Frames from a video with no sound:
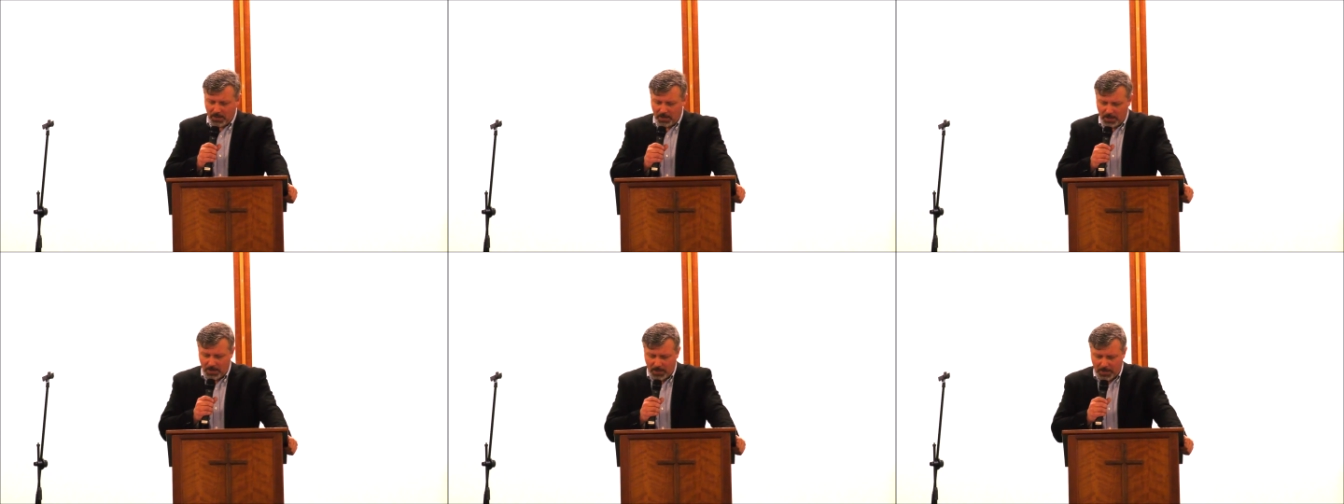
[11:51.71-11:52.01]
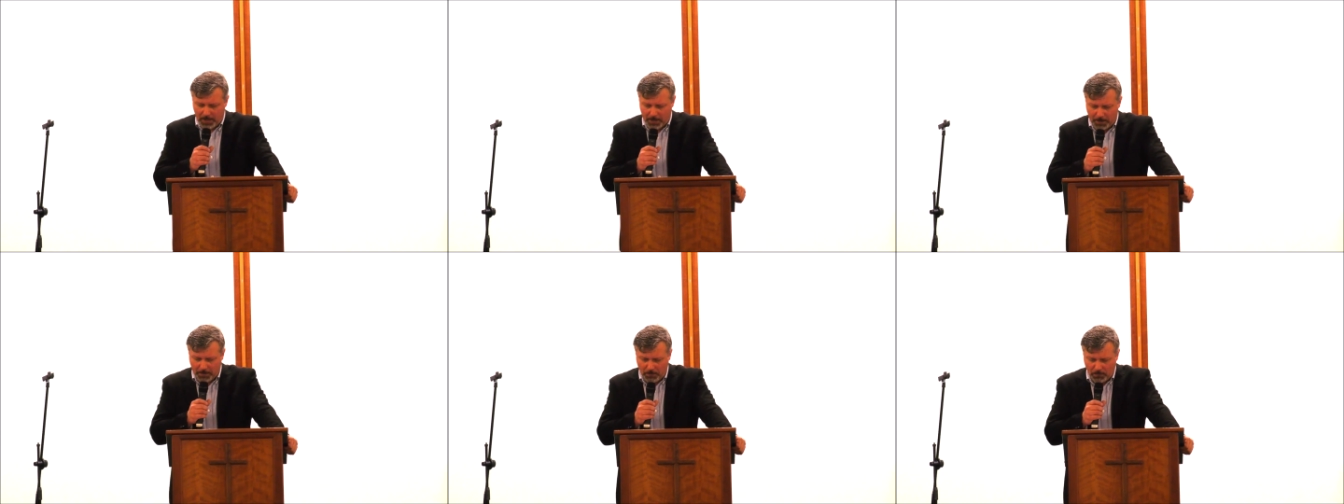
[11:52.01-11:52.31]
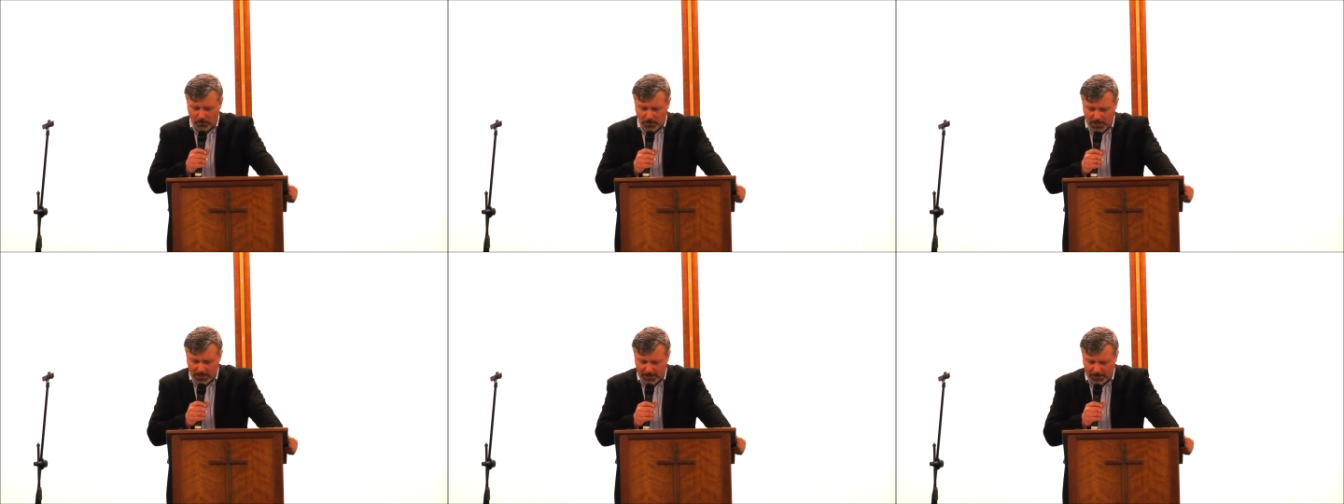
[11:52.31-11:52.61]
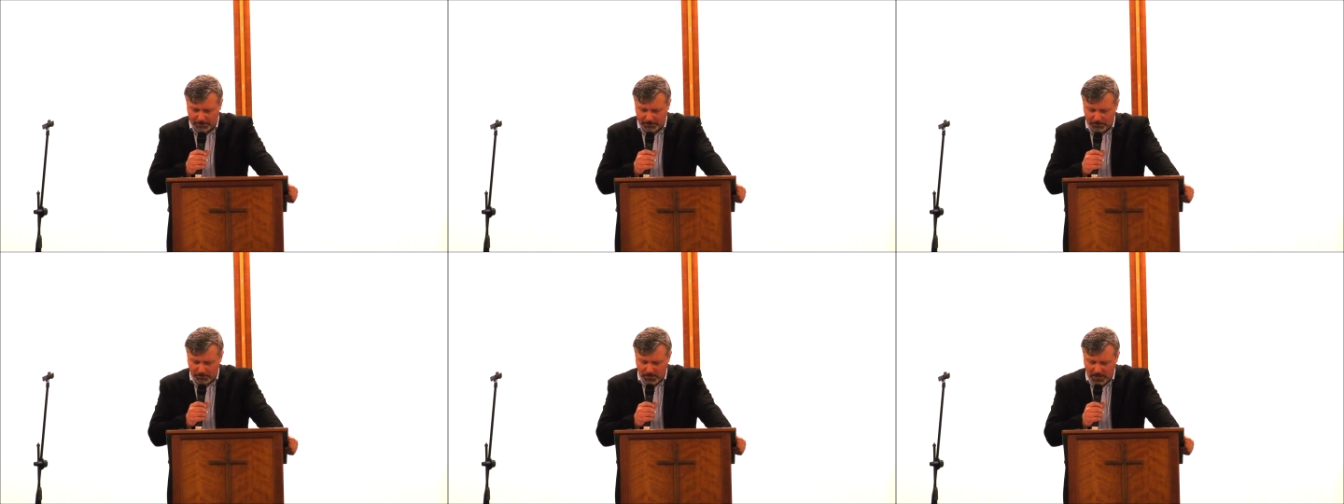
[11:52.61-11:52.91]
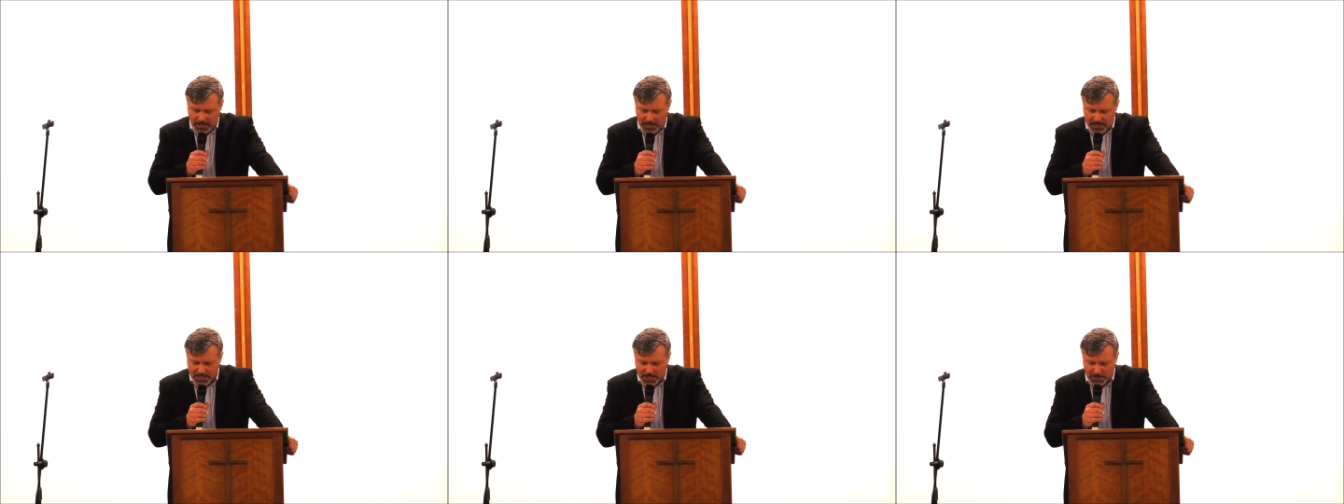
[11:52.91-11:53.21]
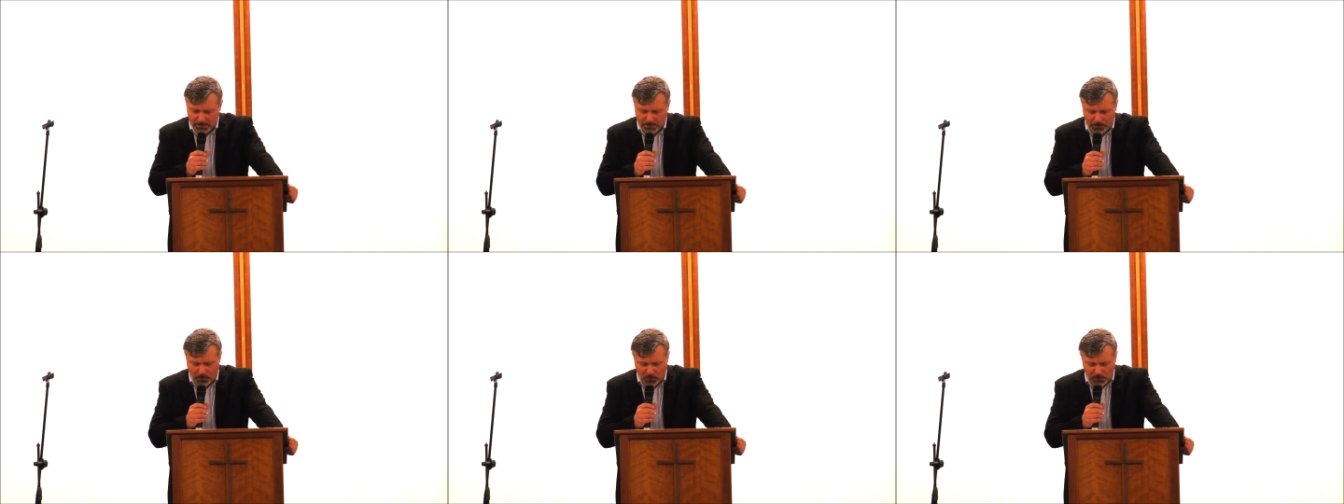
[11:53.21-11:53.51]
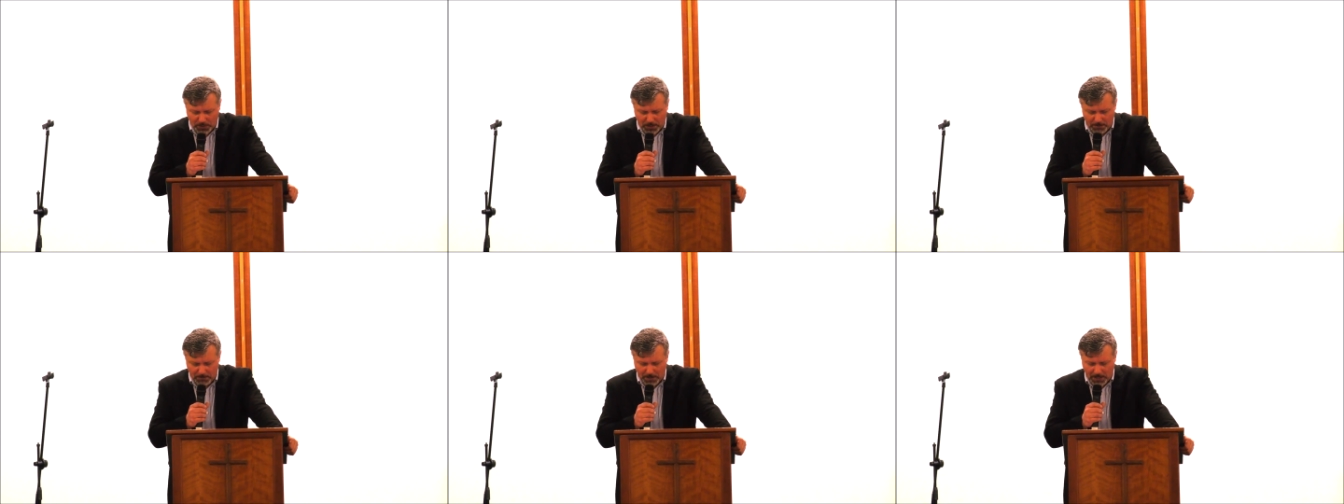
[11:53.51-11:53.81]
Uh, well, it's
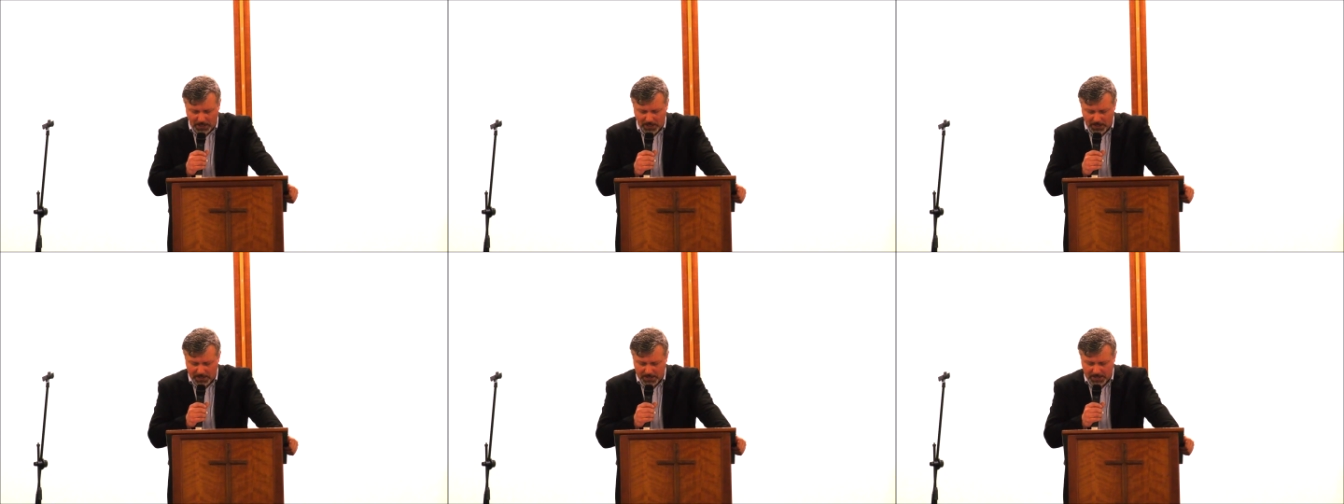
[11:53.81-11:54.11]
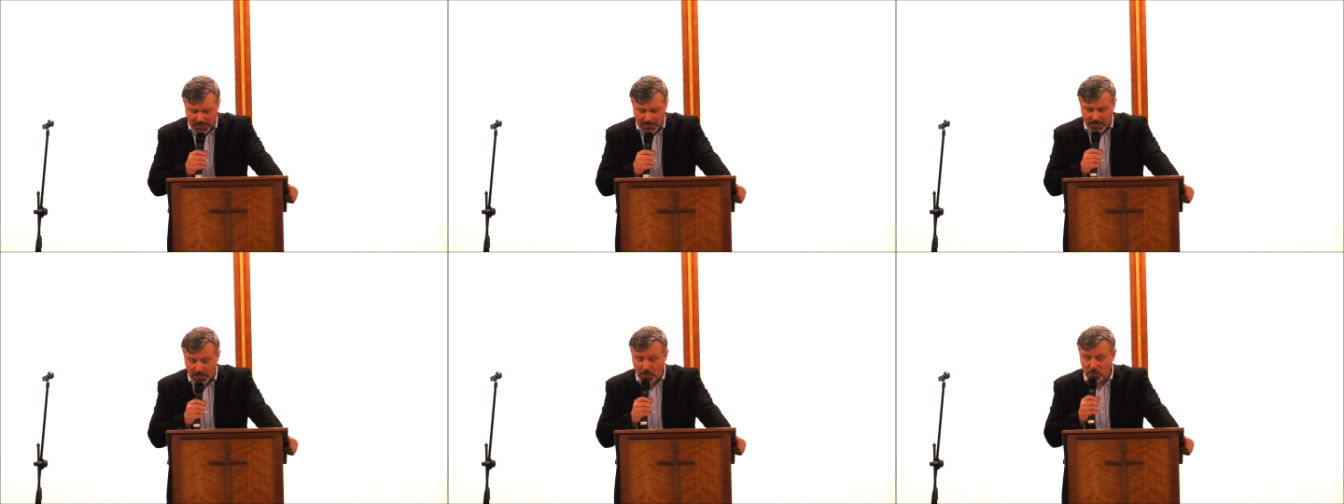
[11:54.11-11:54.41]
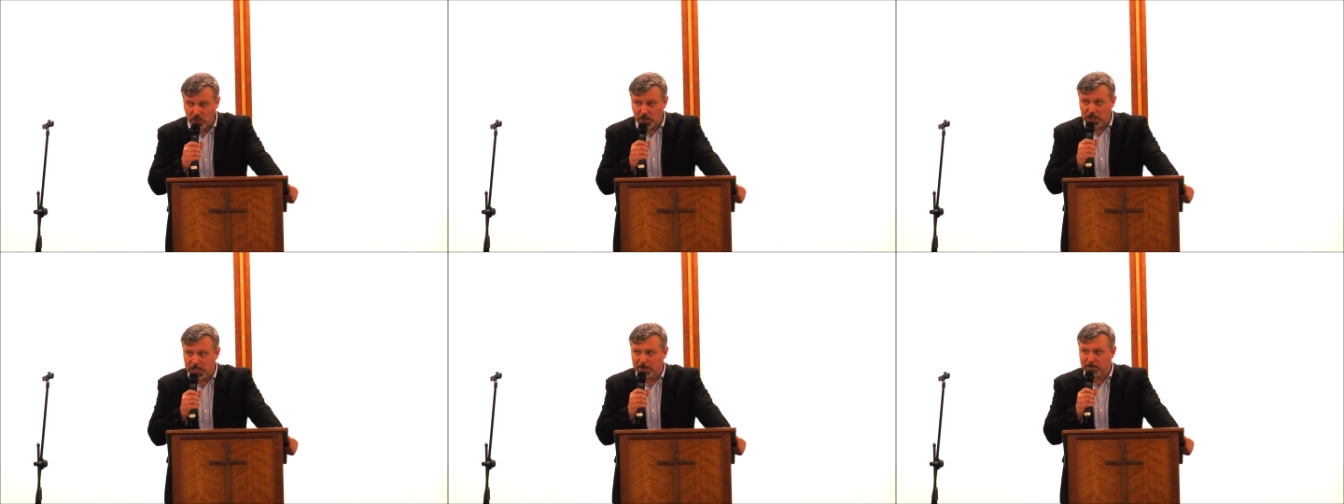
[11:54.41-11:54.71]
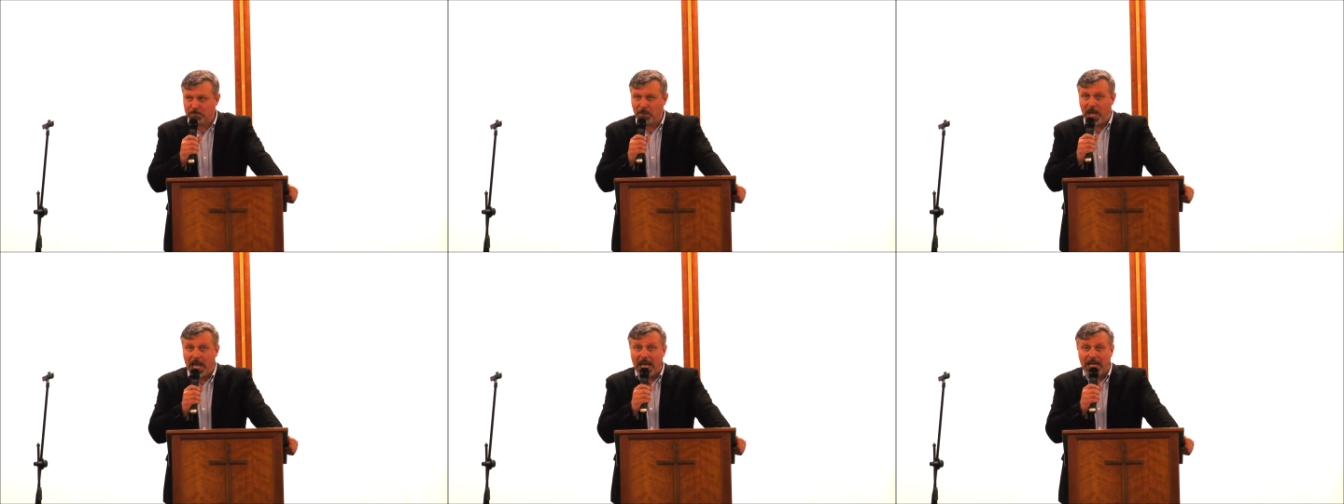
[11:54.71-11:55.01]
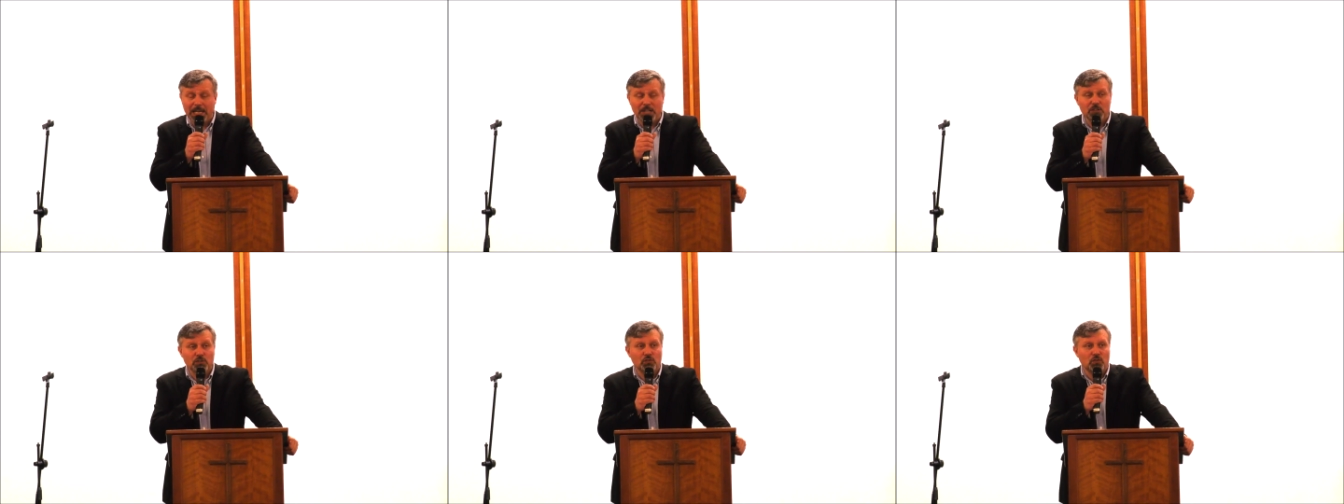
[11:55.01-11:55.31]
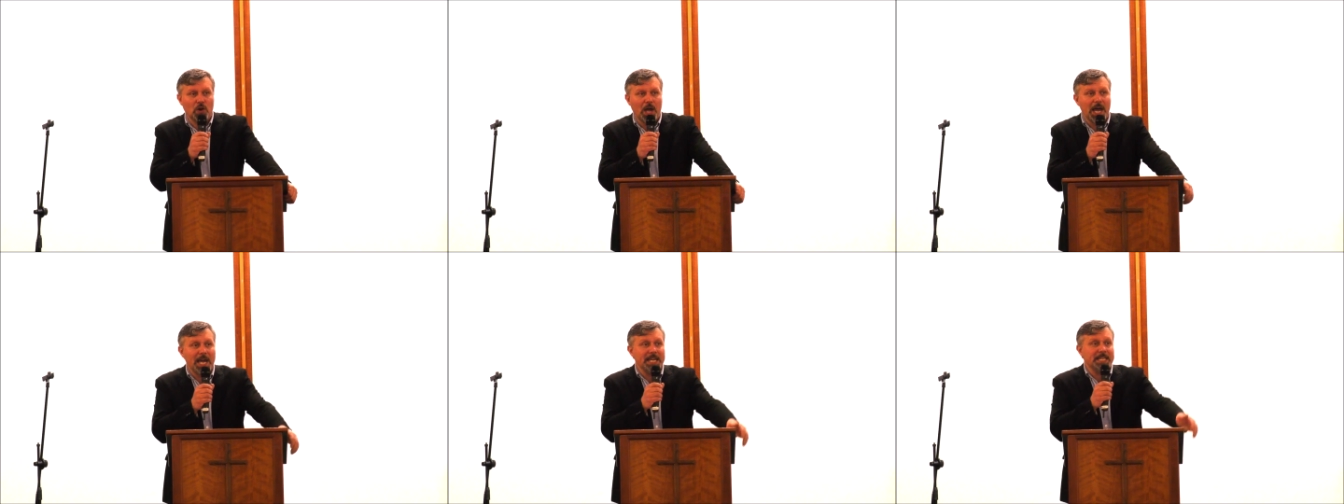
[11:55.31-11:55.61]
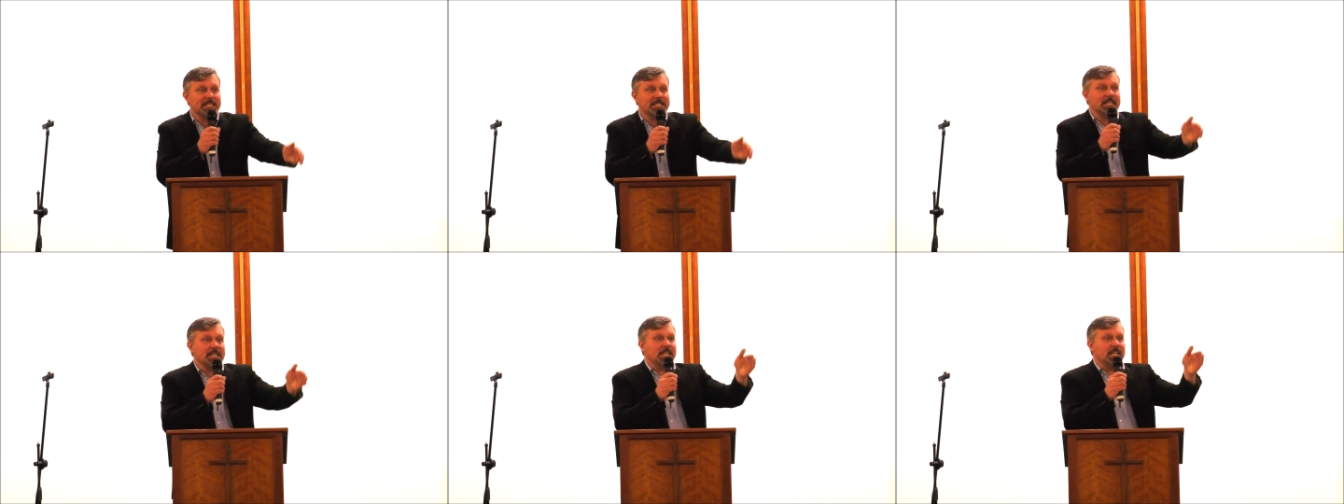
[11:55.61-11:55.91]
important because it goes back right